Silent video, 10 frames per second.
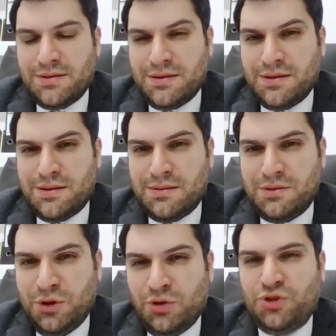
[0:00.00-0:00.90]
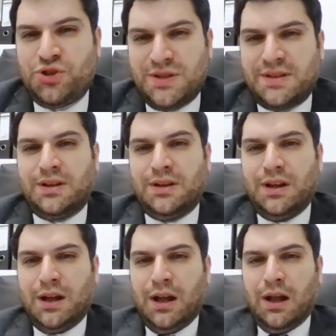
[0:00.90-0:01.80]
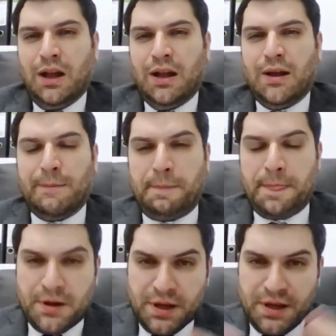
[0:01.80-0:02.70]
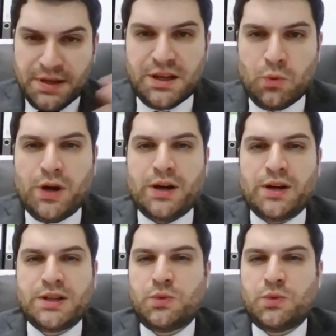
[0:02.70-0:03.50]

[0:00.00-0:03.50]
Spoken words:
not just raising awareness,